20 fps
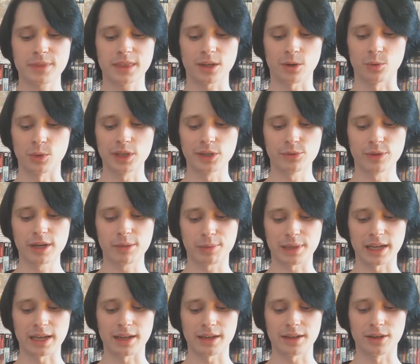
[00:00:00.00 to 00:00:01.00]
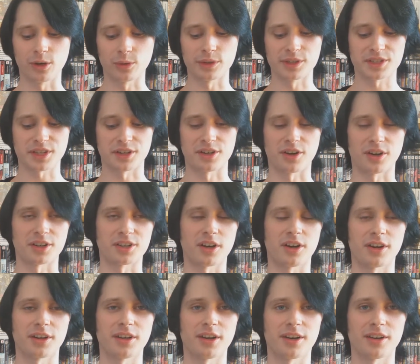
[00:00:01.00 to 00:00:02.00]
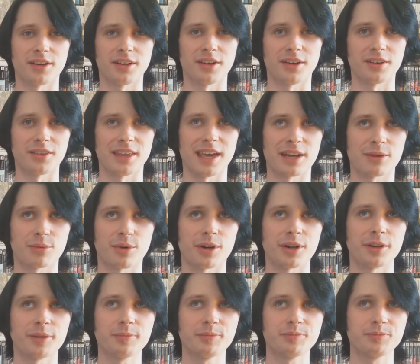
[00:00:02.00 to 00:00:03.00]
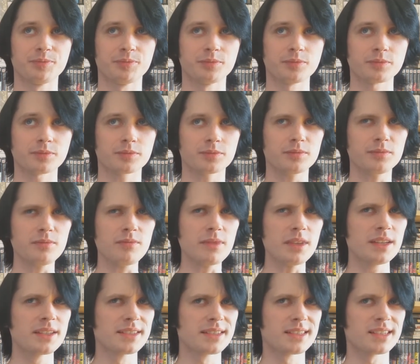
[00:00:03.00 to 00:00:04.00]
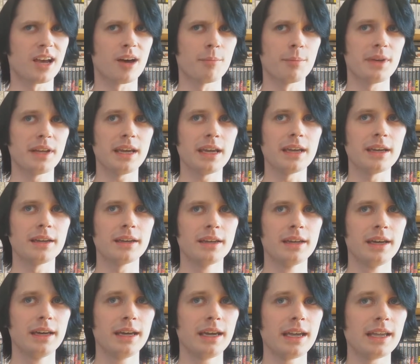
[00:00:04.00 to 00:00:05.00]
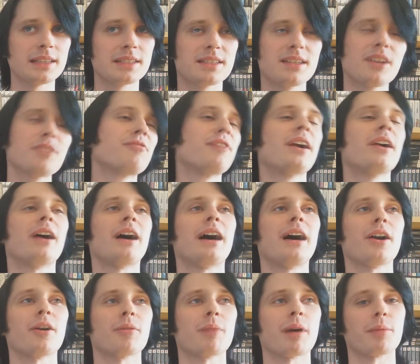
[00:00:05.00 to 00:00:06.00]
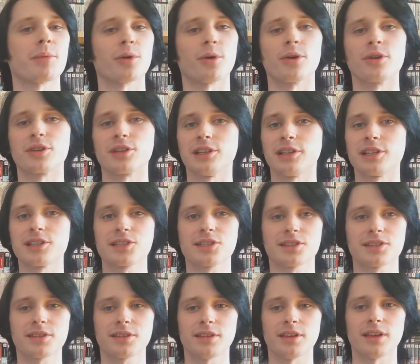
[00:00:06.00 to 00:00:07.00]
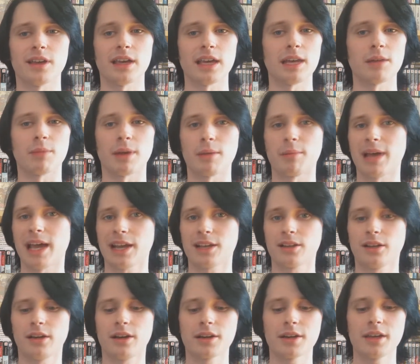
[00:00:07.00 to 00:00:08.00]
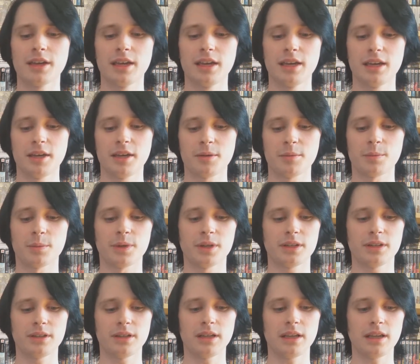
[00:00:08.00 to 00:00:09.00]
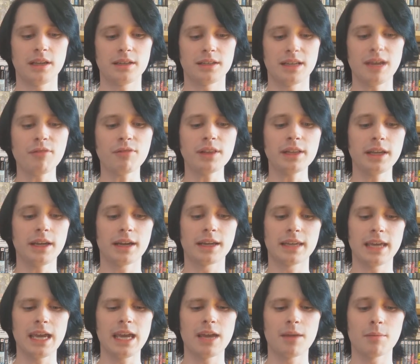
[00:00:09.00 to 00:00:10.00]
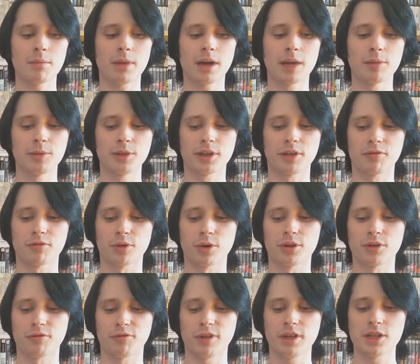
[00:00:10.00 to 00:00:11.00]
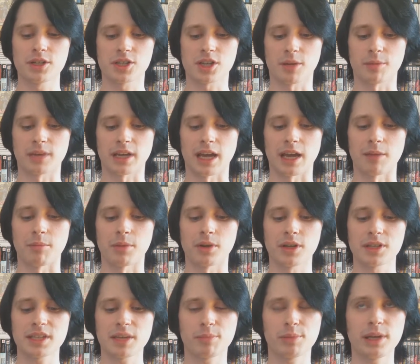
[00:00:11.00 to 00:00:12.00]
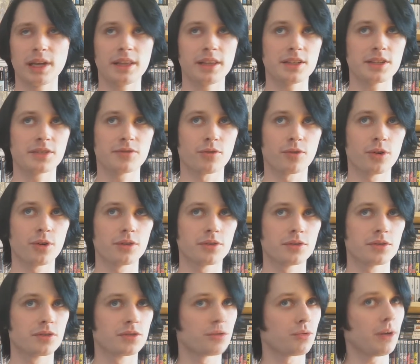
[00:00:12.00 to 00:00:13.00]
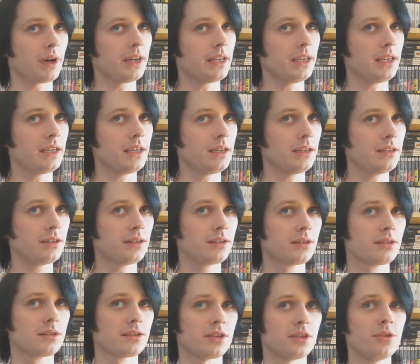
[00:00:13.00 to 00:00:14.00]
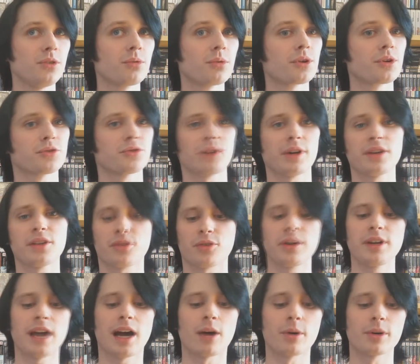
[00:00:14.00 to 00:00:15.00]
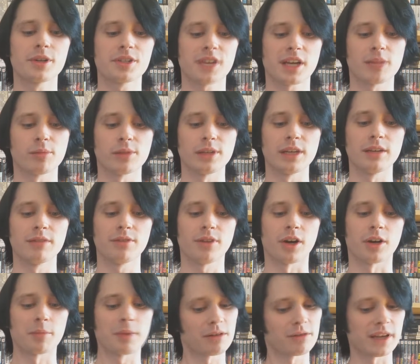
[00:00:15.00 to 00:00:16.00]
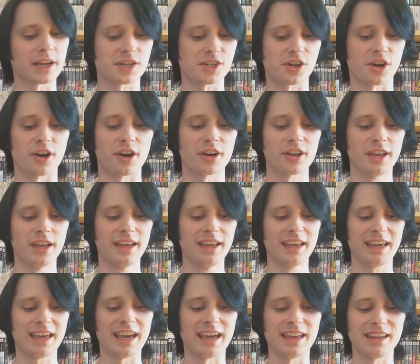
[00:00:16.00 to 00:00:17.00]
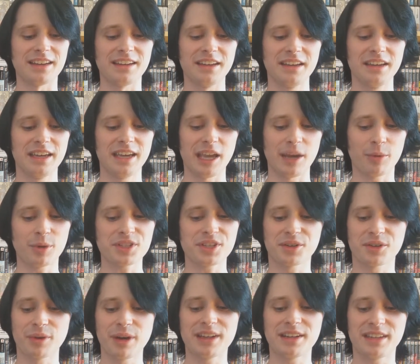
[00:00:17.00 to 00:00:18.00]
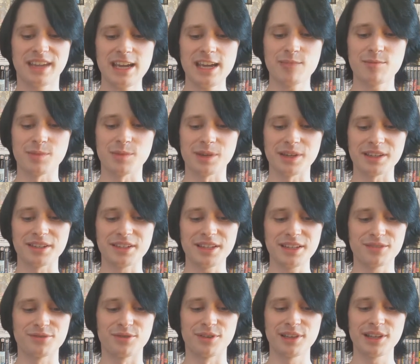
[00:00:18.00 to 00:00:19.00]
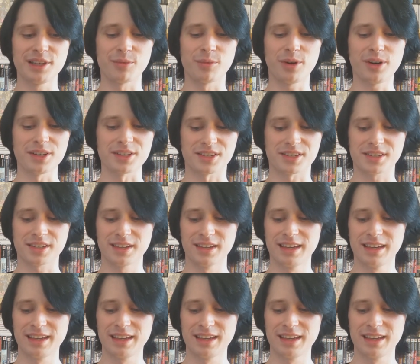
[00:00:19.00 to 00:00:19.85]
we'll replay Golden Sun Dark Dawn on that one someday. It's not very high on my priority list in my backlog, but definitely a game I'm looking forward to finish sometime because I played this for 22 or 23 hours, I believe, on my flash card, and it was a great game. It really was.